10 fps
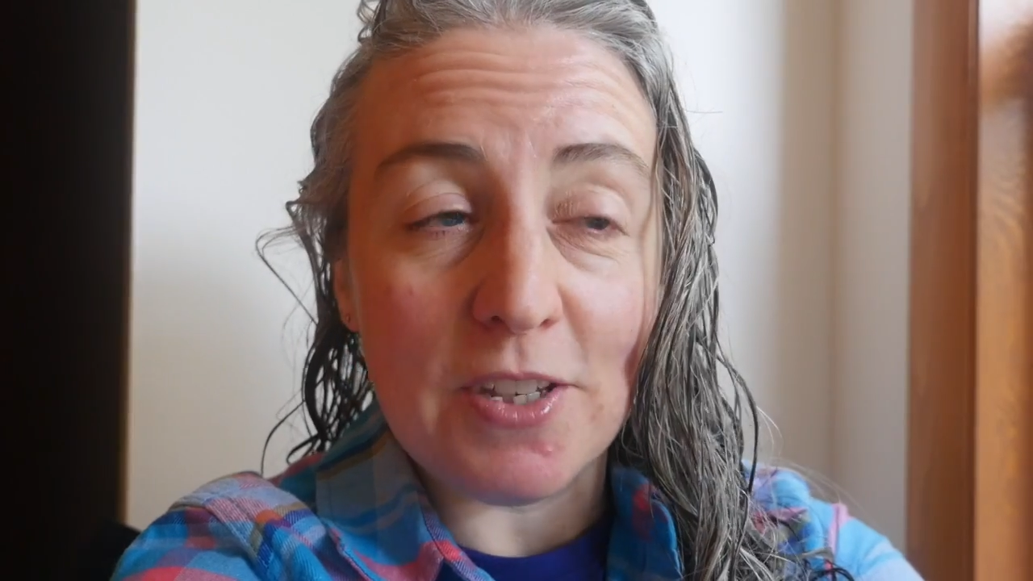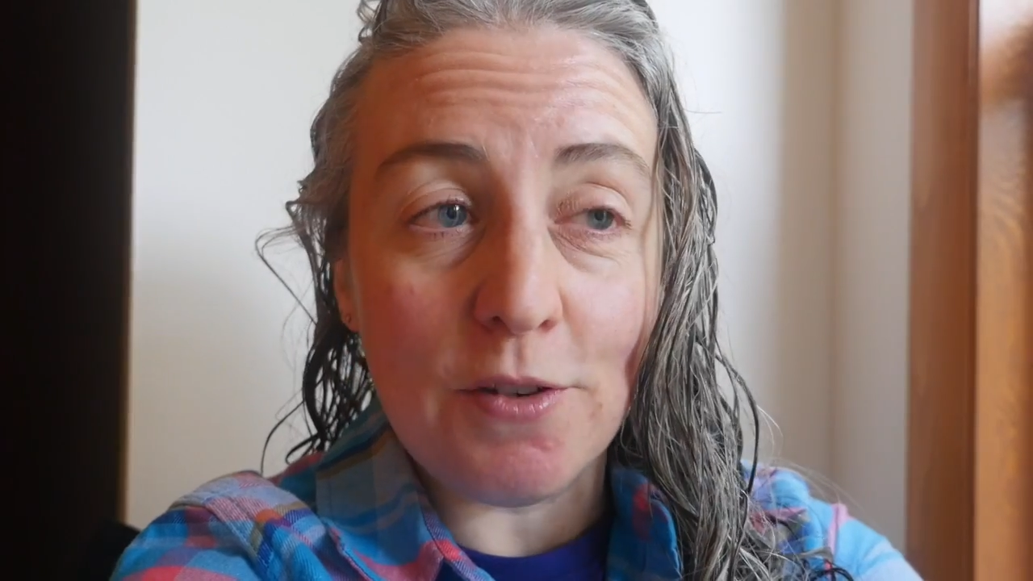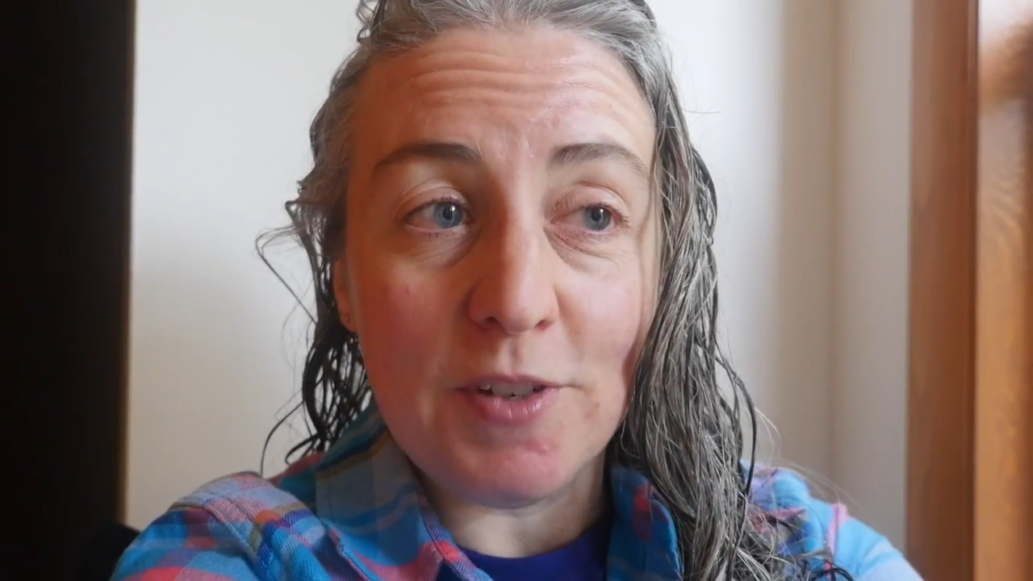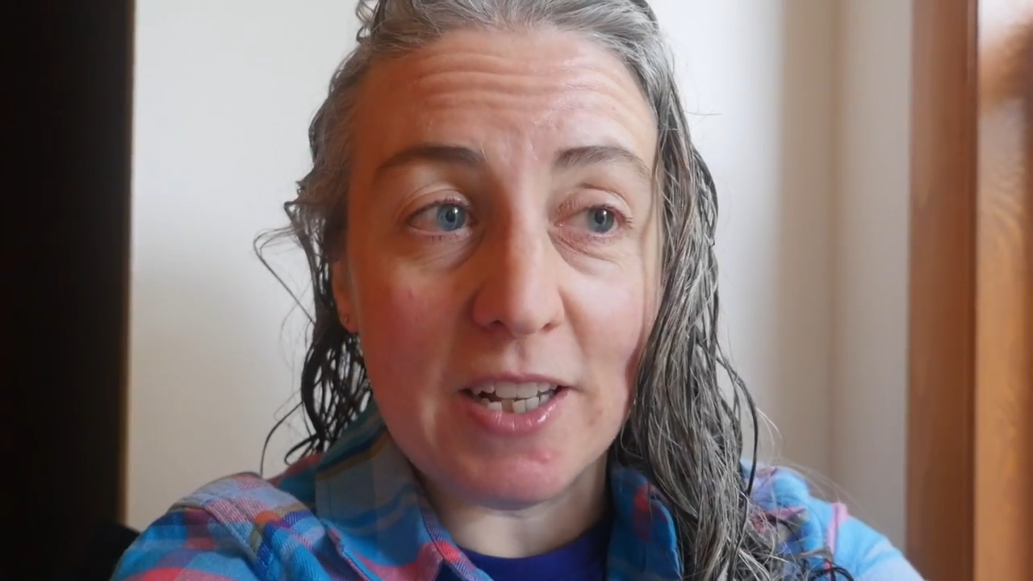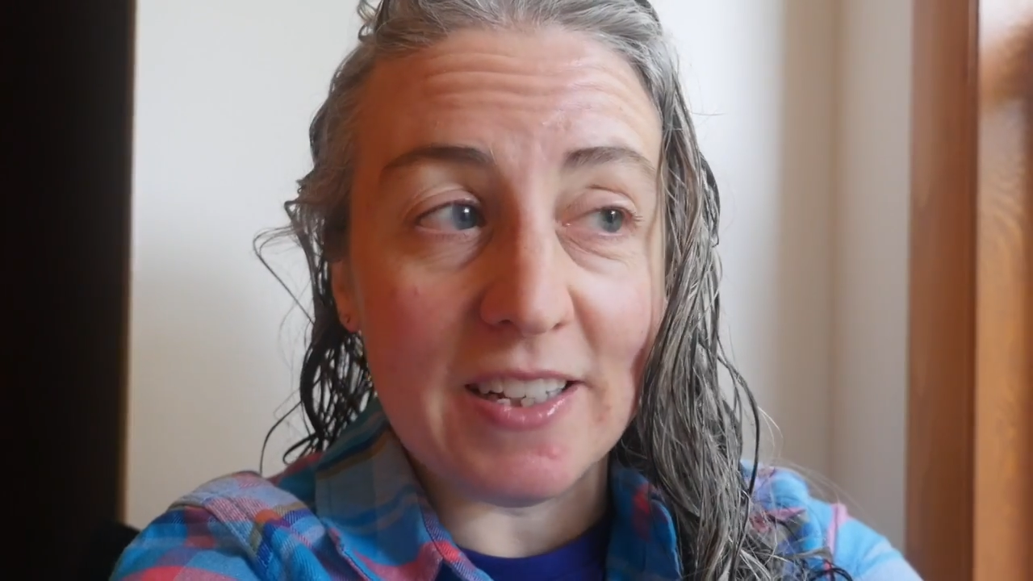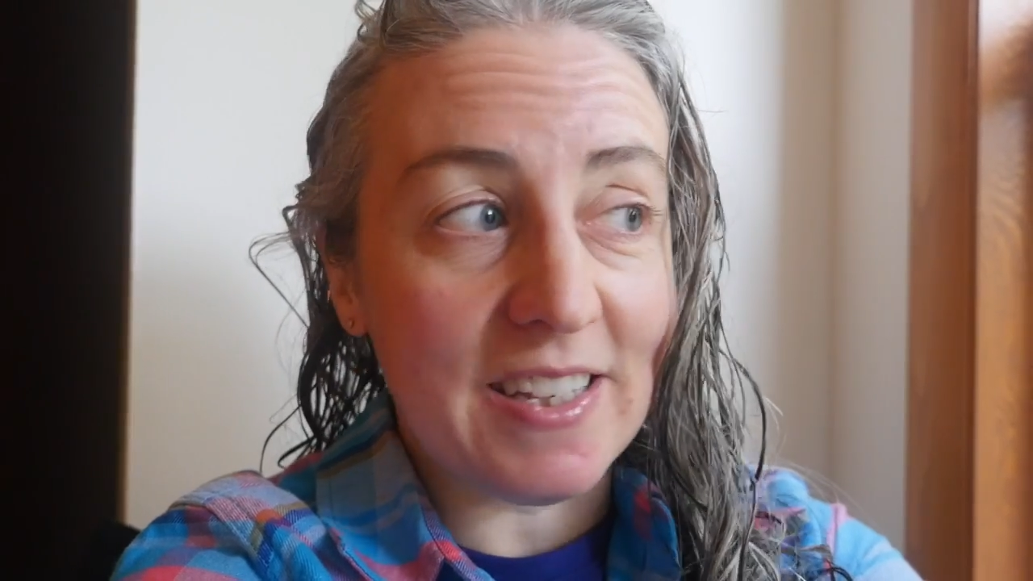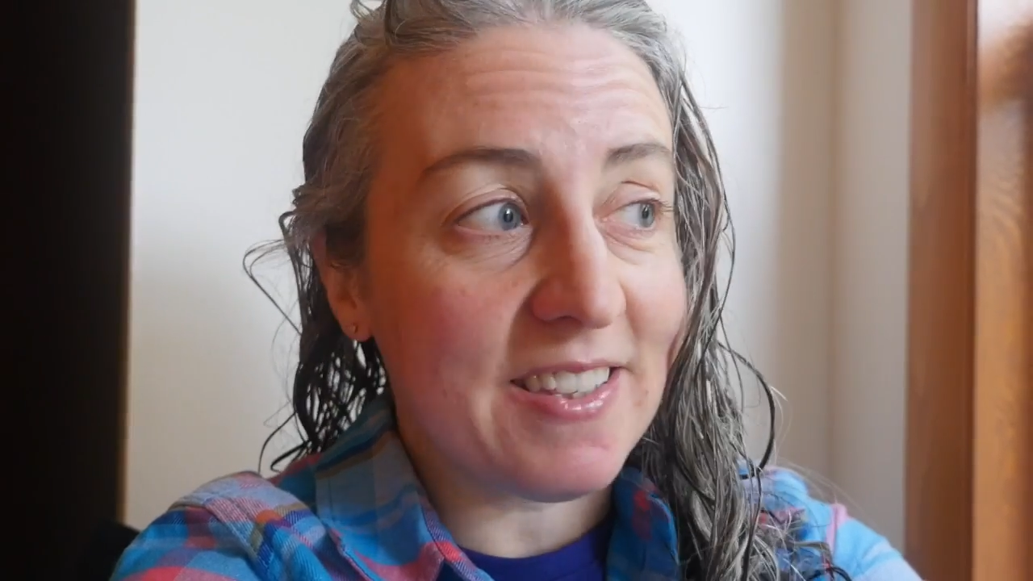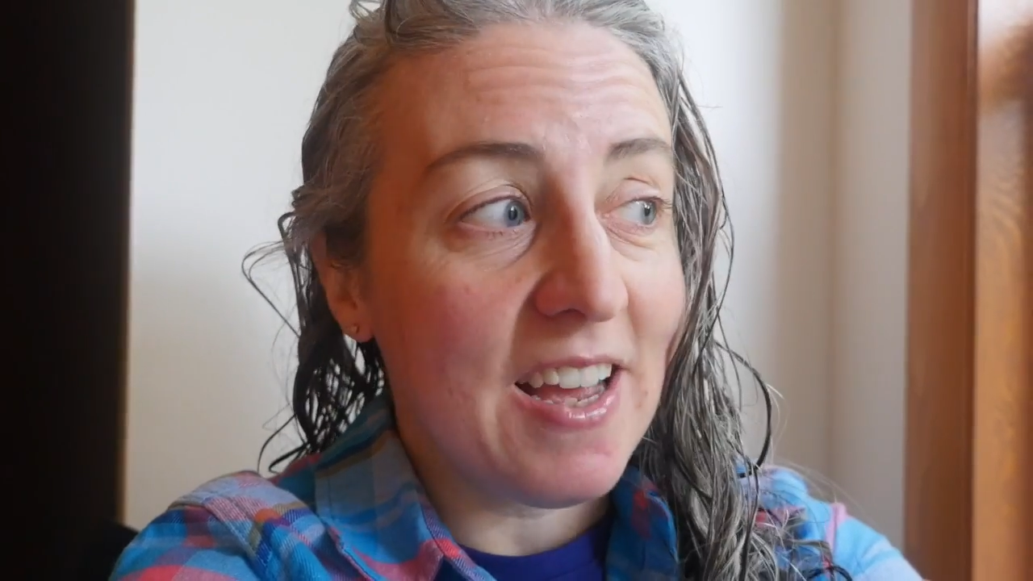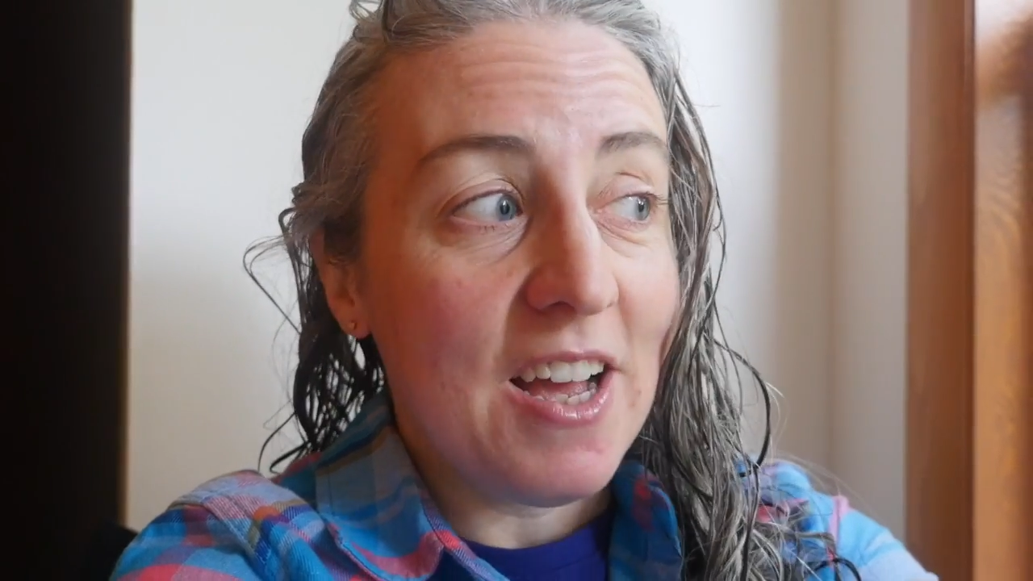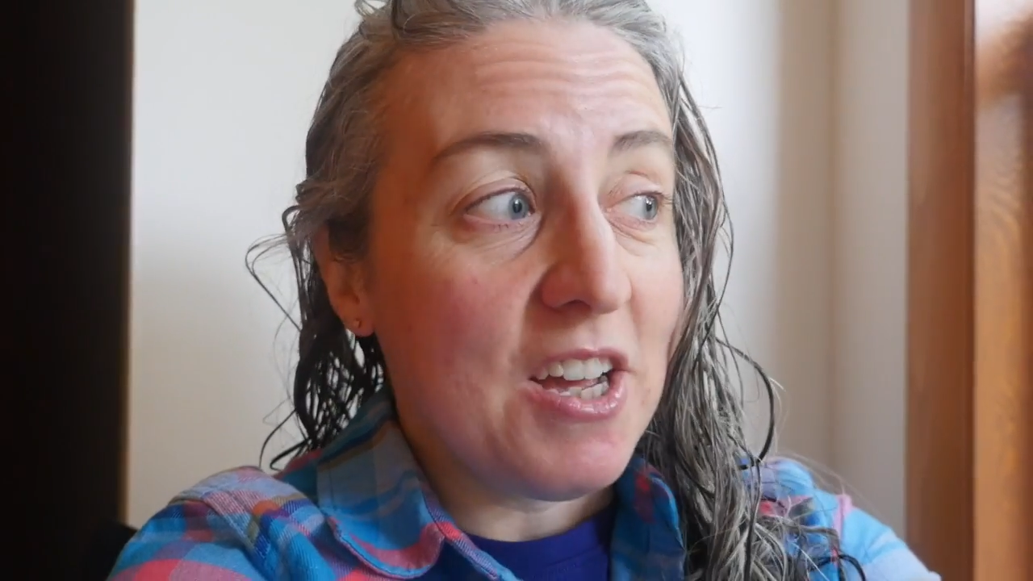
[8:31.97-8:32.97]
that you've done this.